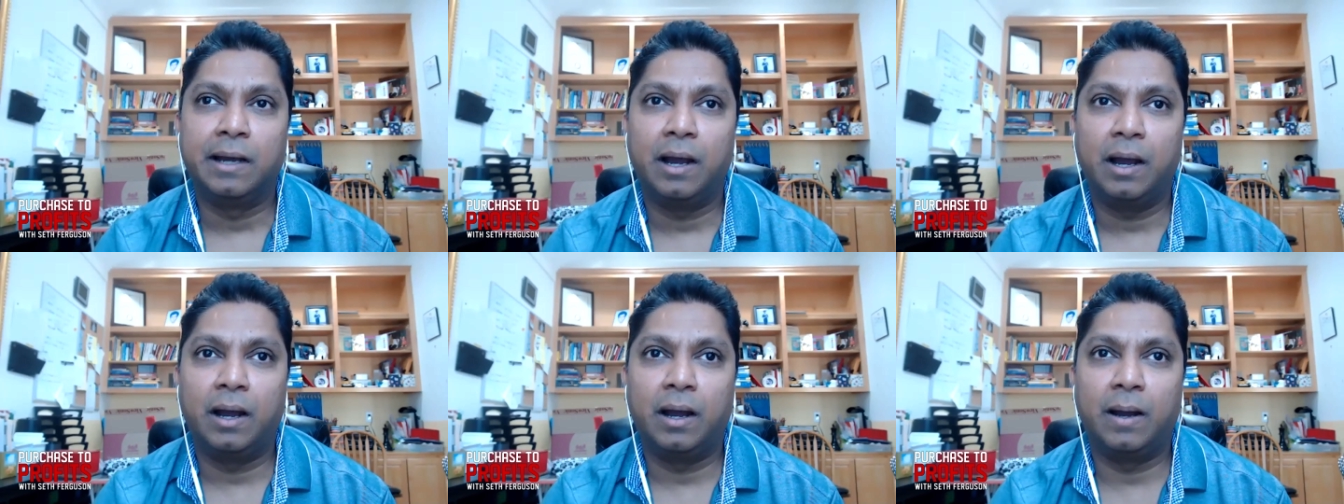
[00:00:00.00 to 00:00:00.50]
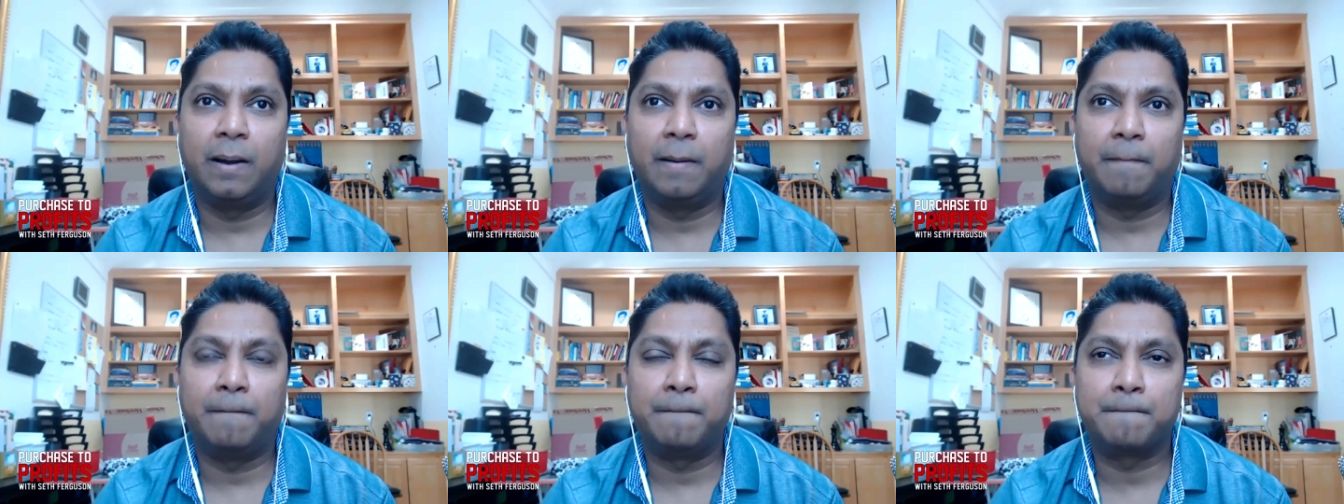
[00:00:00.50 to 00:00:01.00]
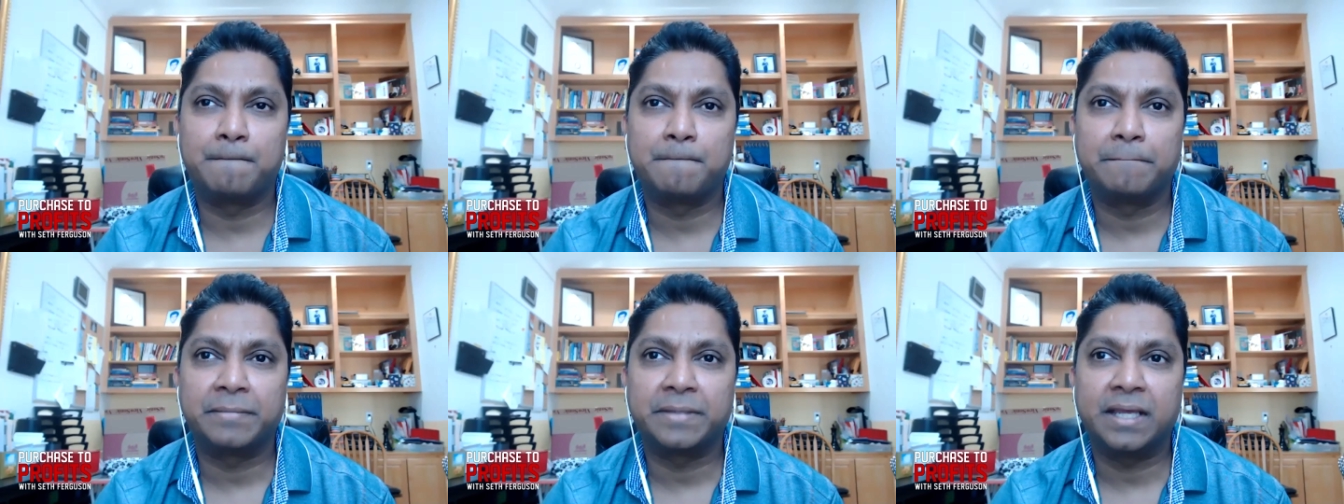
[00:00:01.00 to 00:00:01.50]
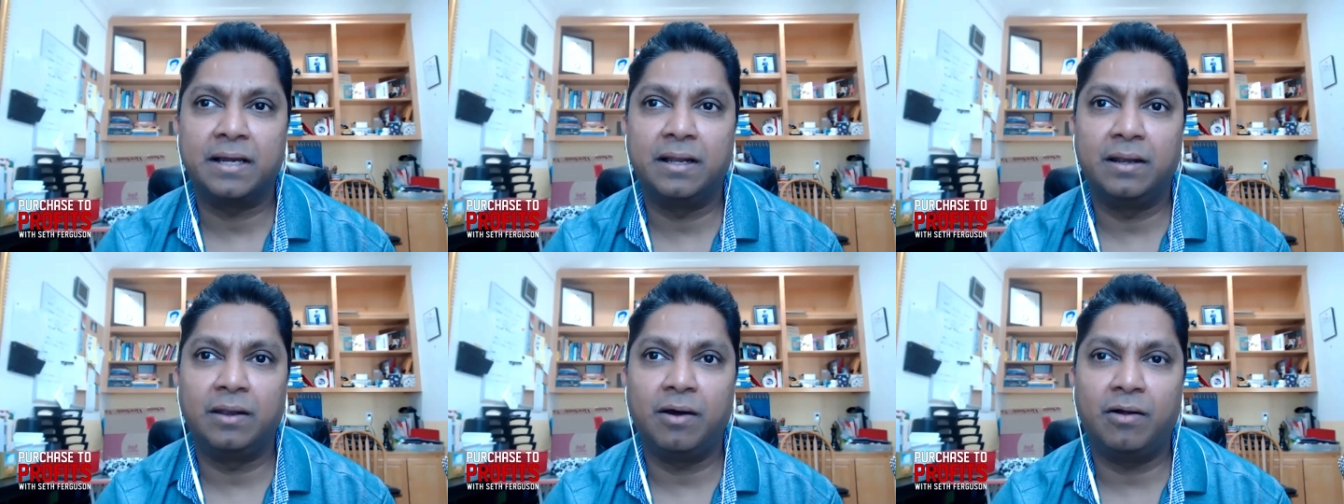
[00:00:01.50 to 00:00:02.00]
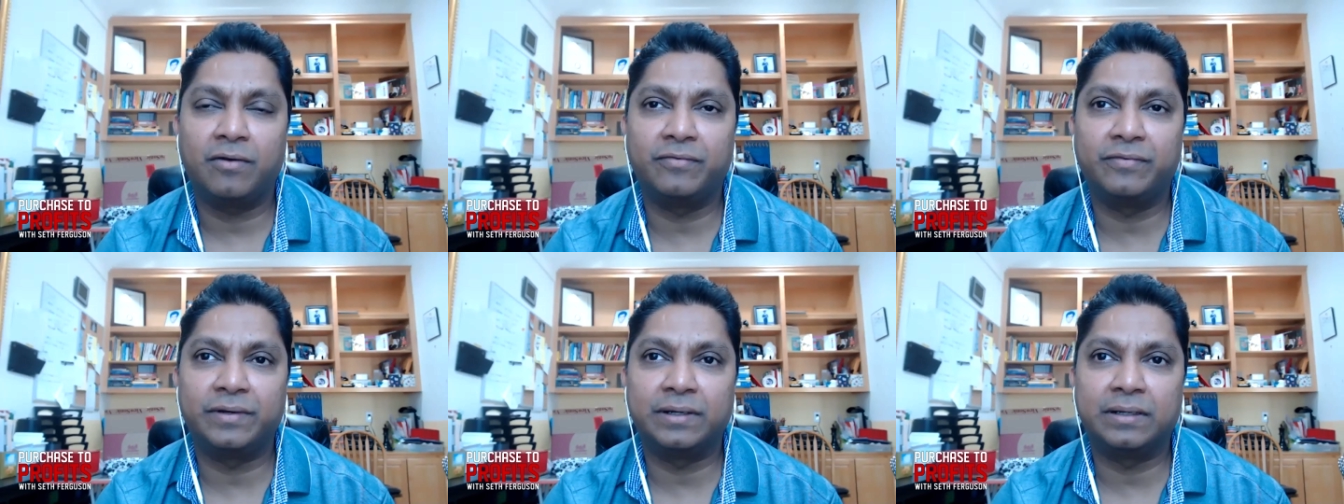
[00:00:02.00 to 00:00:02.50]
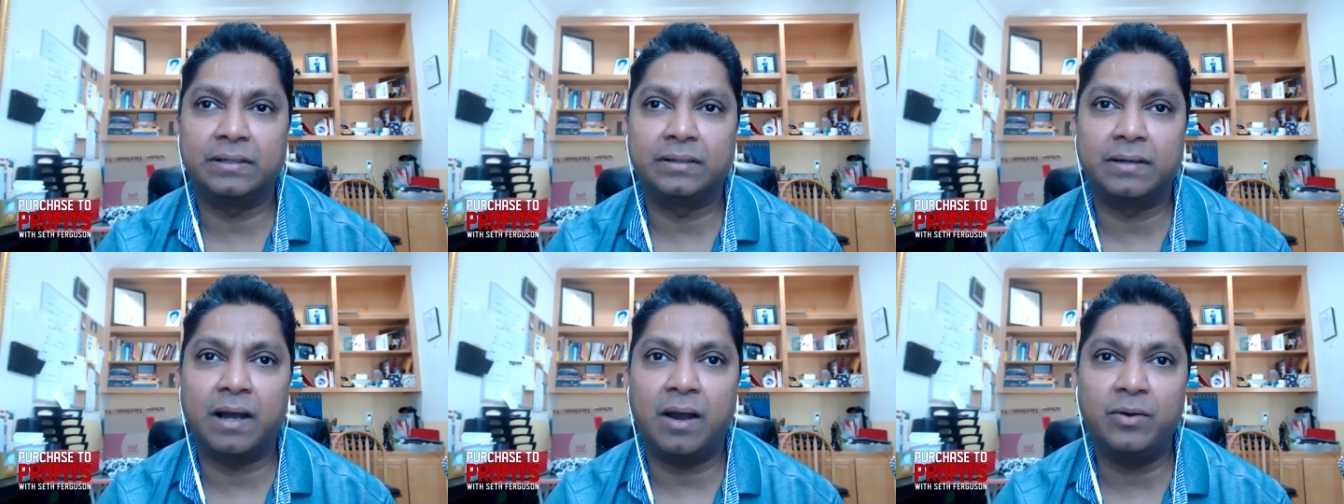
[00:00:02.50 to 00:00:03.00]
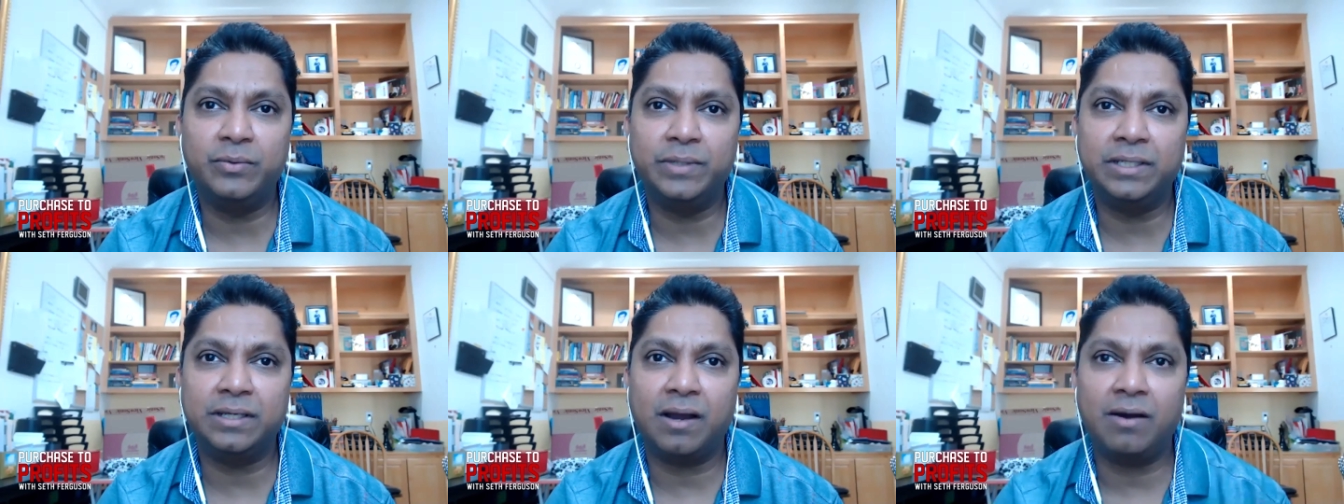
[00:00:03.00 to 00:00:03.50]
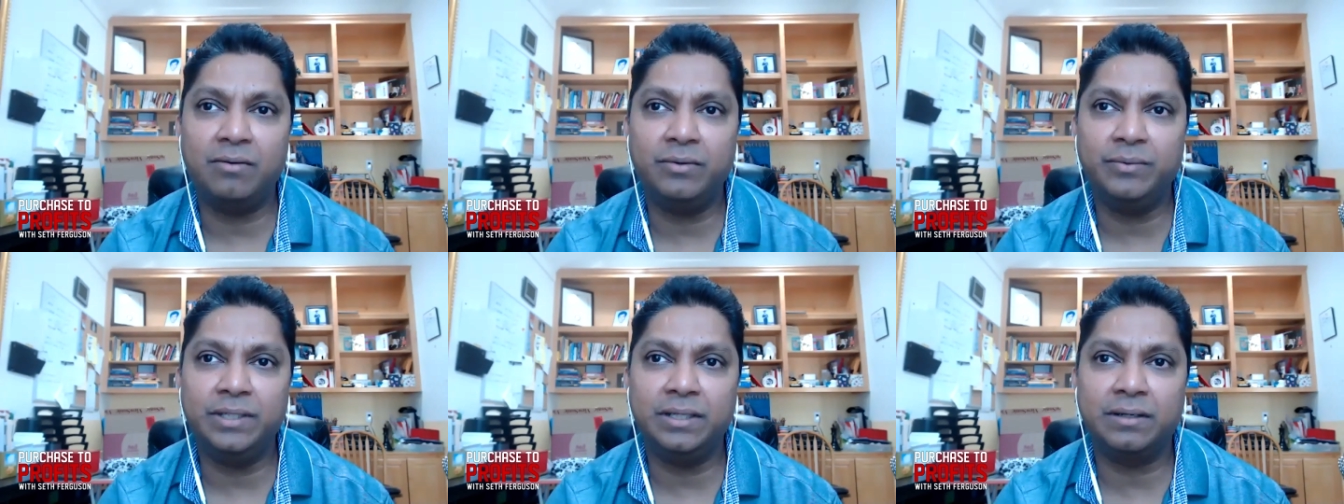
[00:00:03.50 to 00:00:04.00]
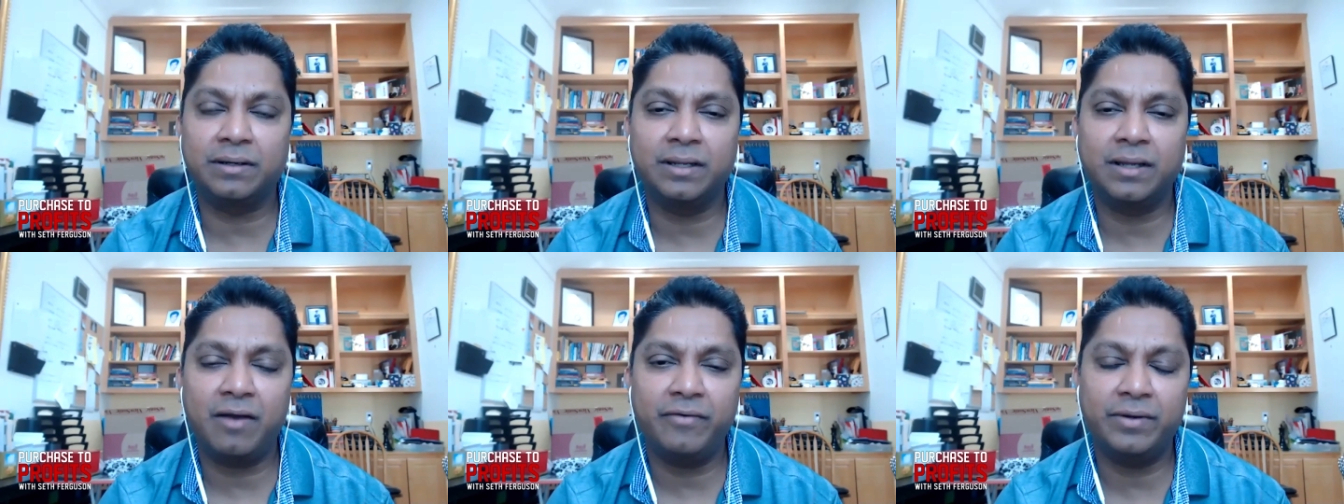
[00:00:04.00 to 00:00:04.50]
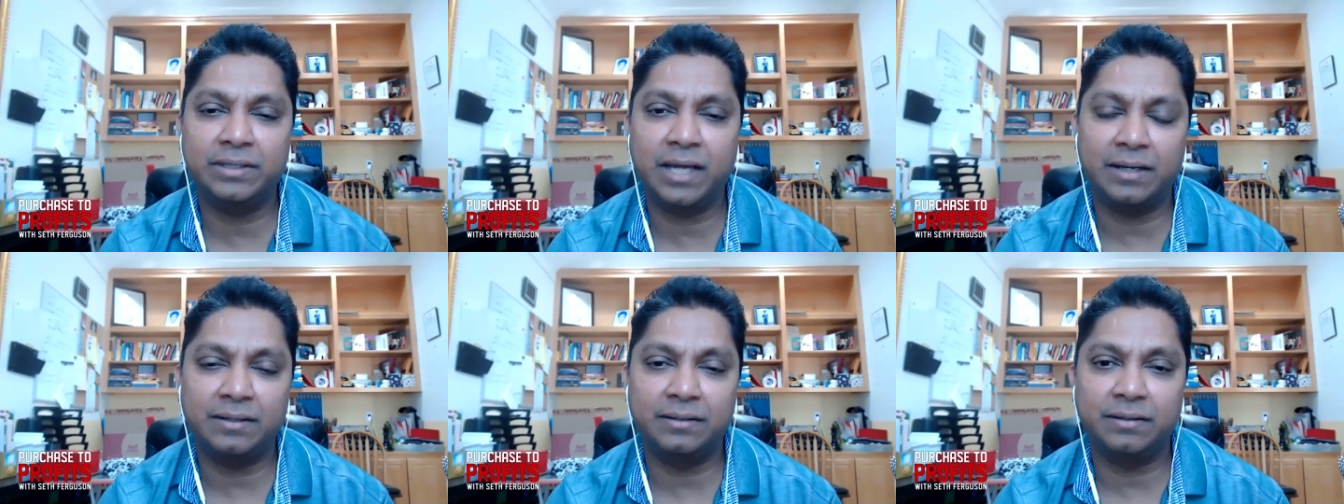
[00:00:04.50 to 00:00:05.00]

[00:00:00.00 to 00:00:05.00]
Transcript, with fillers: um, a lot of uh, how do we how do we recover that